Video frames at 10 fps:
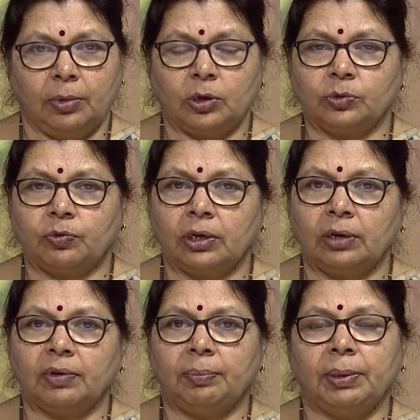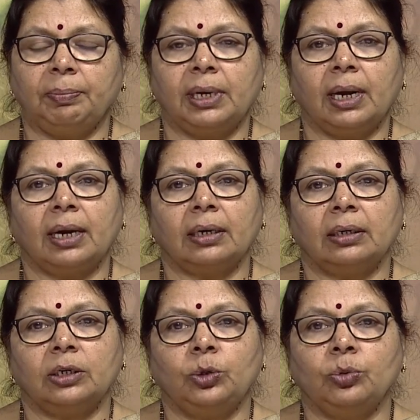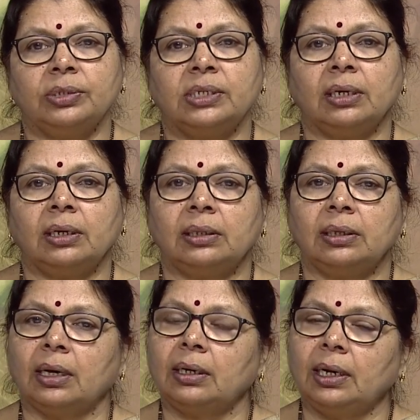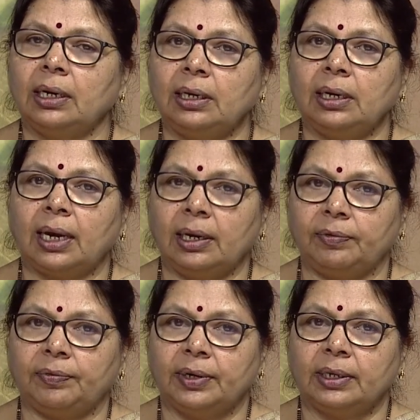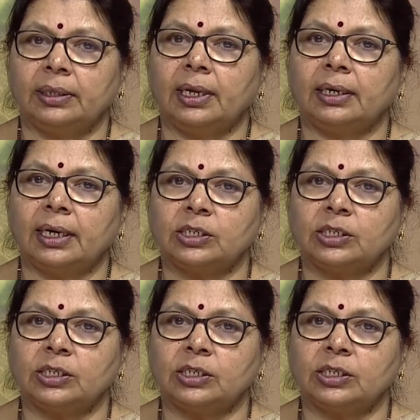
because whatever people are using in their daily life that